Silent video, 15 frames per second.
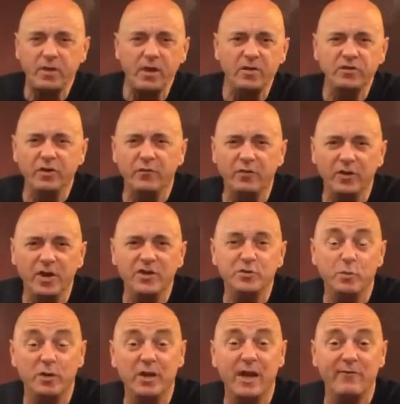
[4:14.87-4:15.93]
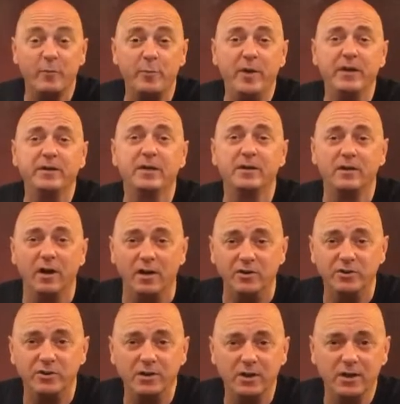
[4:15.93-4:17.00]
So for lunch, we're going to have a picnic
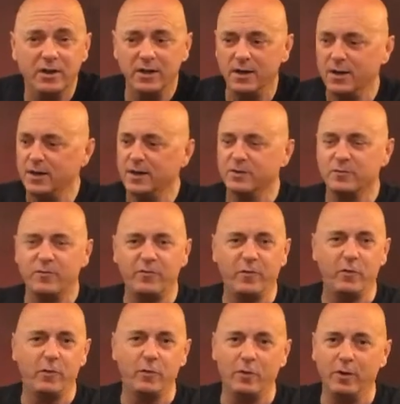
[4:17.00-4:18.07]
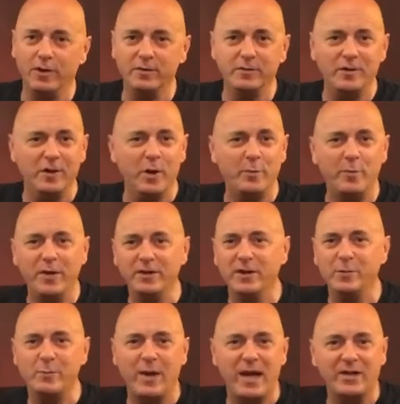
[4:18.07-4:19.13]
lunch. Full on,
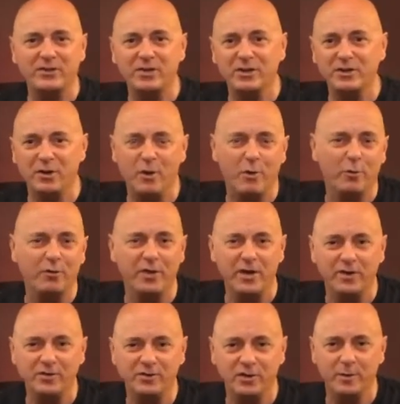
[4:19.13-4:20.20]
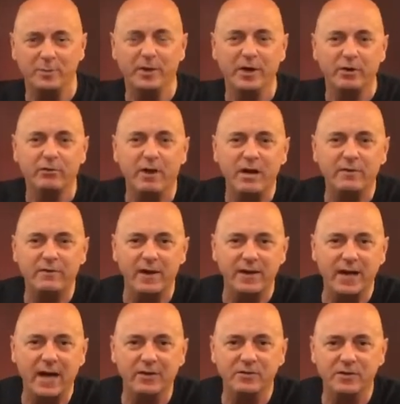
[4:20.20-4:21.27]
picnic basket, the whole thing. Is going to be a great event
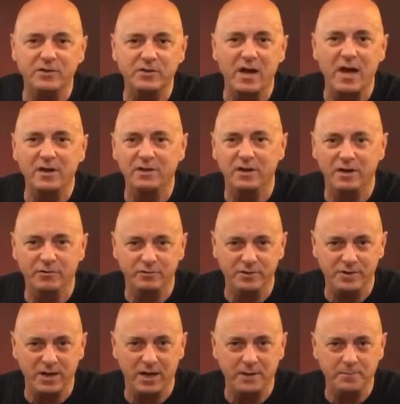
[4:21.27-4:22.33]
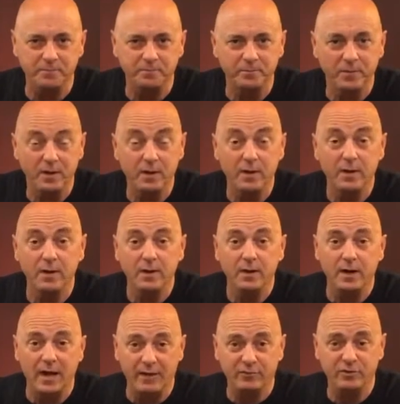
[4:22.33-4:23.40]
out in the Scotland countryside.
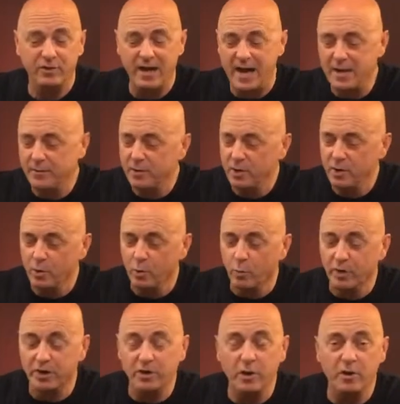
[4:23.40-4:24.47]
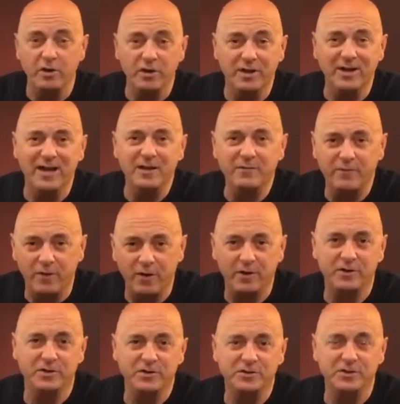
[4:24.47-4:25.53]
After that, we're going to go to the
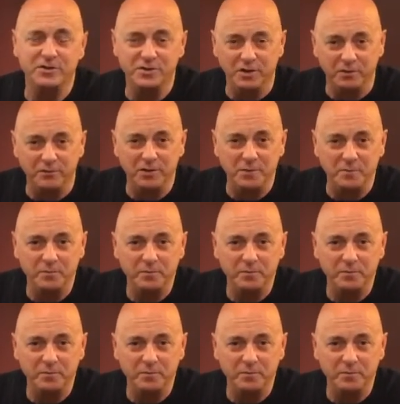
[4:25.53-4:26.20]
Glenfarclas Distillery.